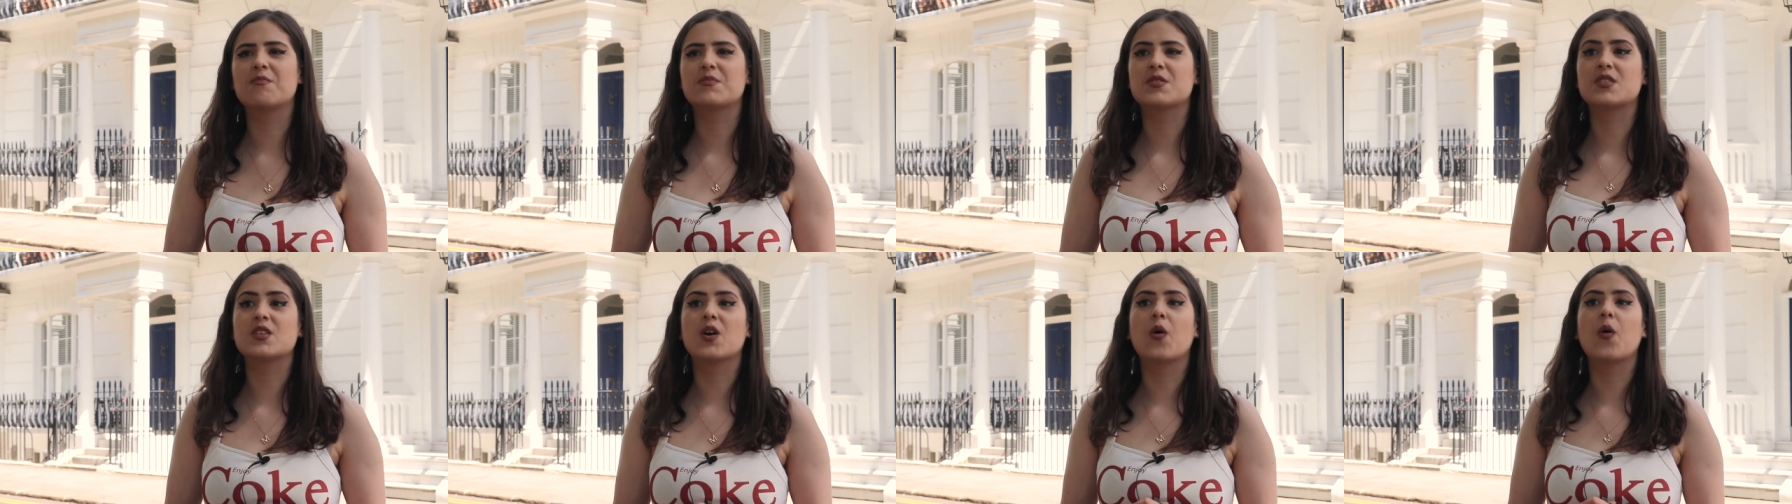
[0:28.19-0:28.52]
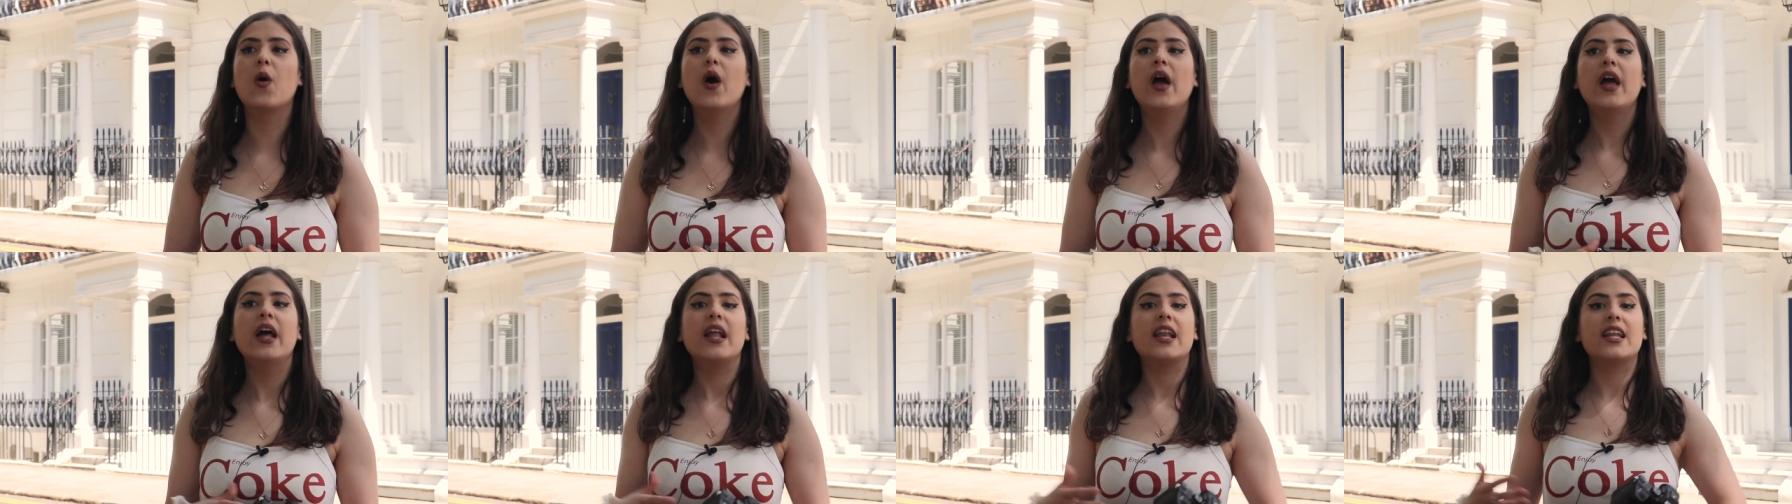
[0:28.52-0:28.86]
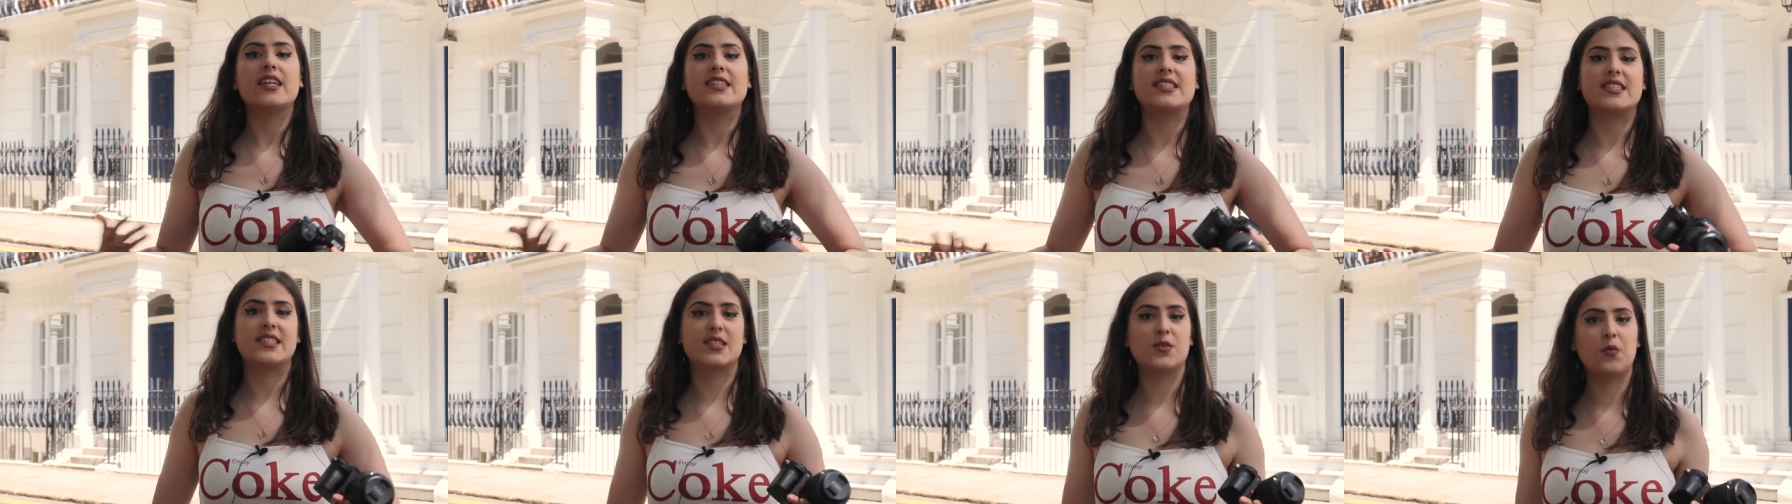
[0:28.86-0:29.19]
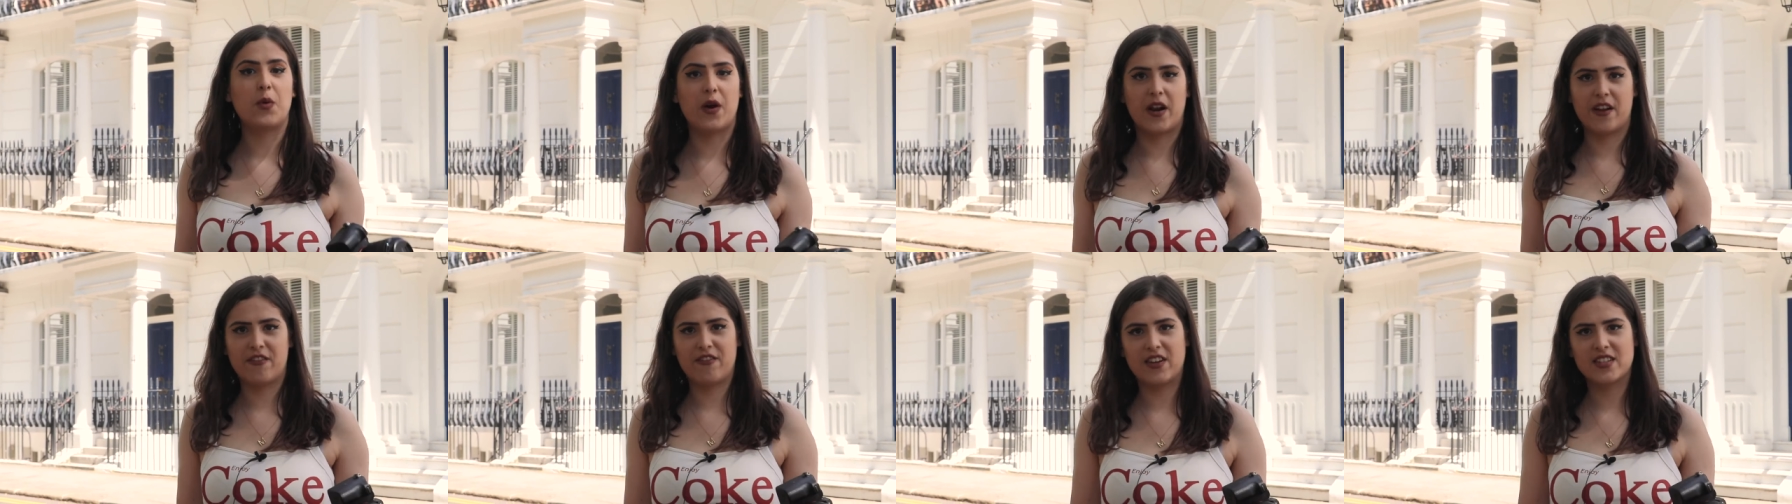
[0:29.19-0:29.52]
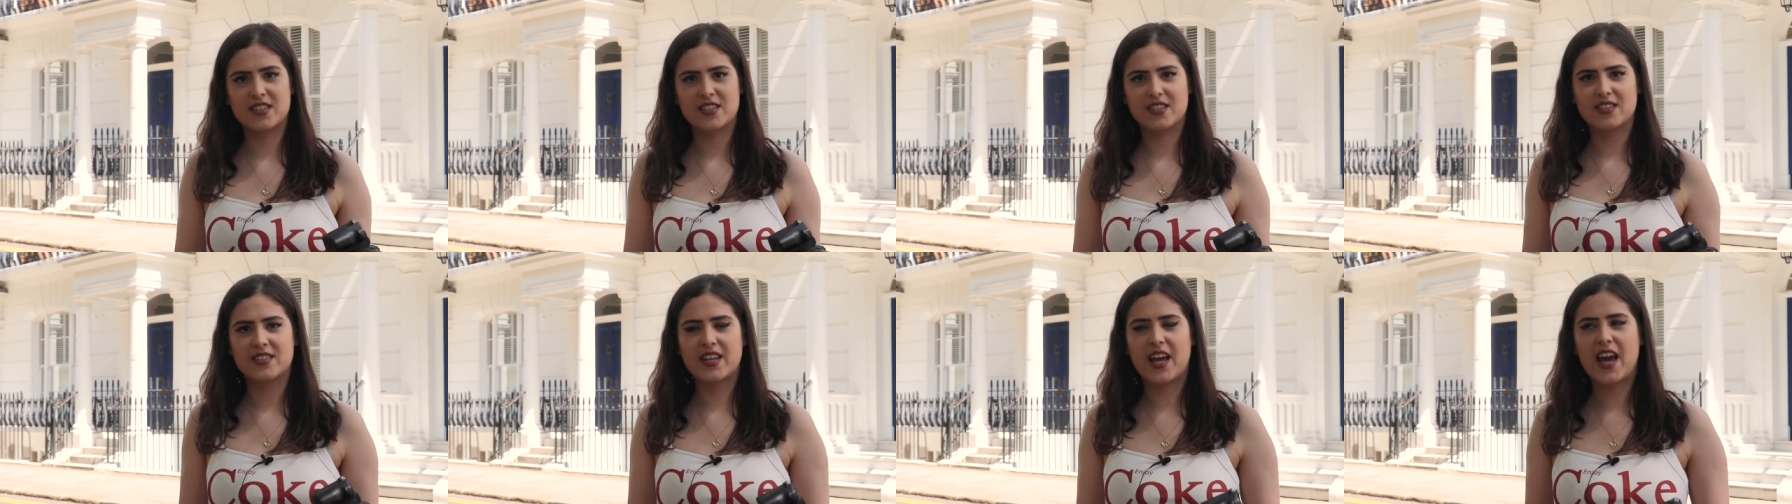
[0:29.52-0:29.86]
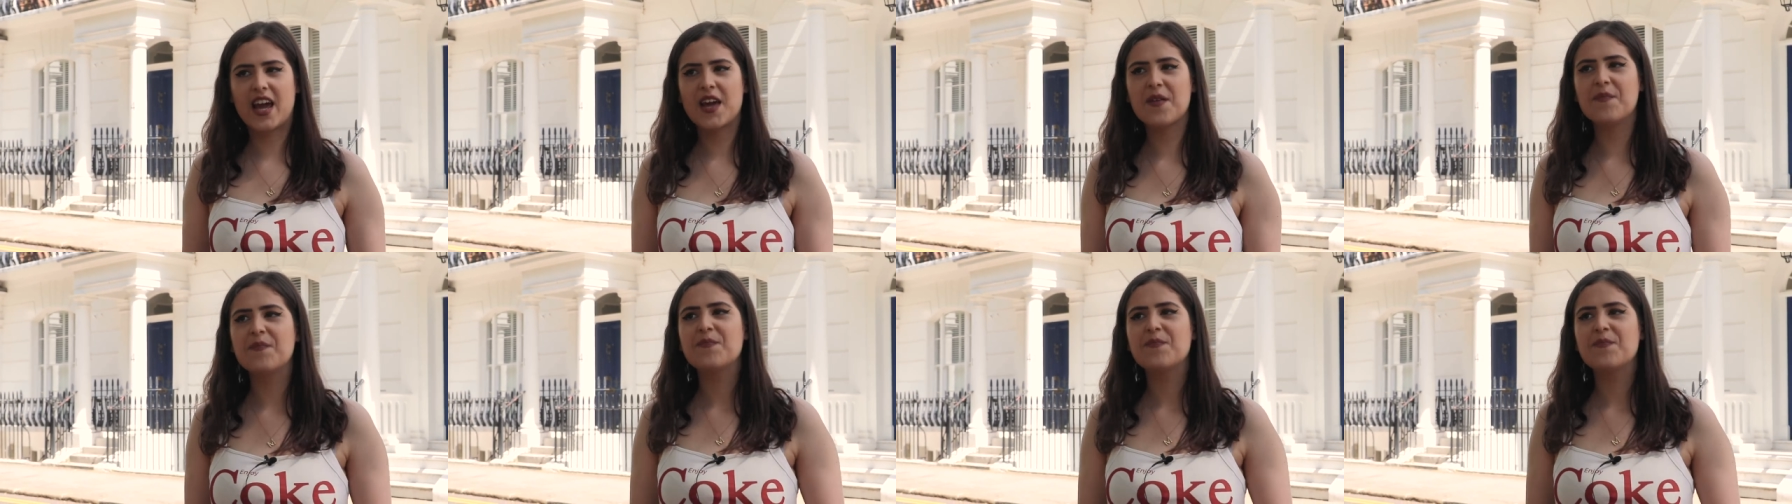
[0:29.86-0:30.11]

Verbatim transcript: so let's see what I find today.